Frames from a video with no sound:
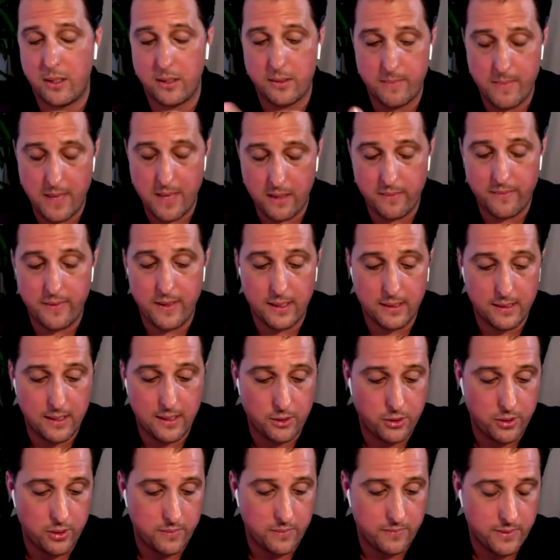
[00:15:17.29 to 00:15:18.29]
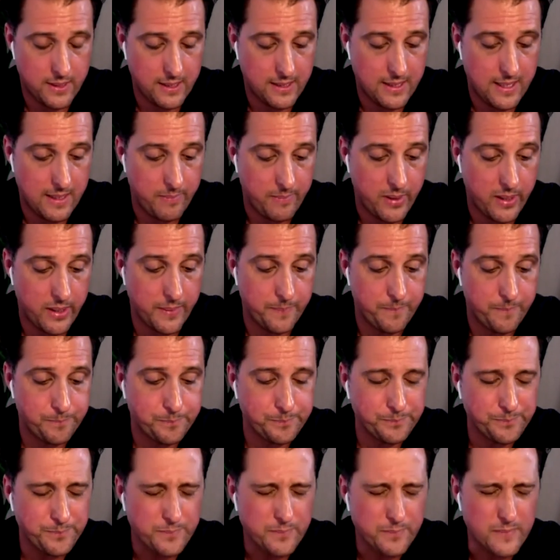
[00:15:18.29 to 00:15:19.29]
As a matter of fact, I should have said that. But
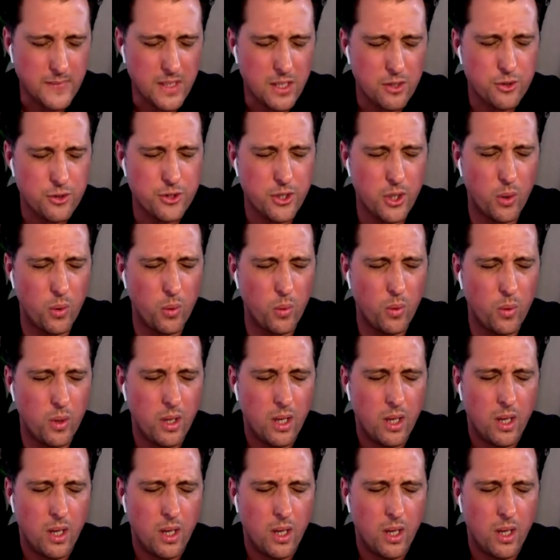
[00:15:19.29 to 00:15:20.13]
so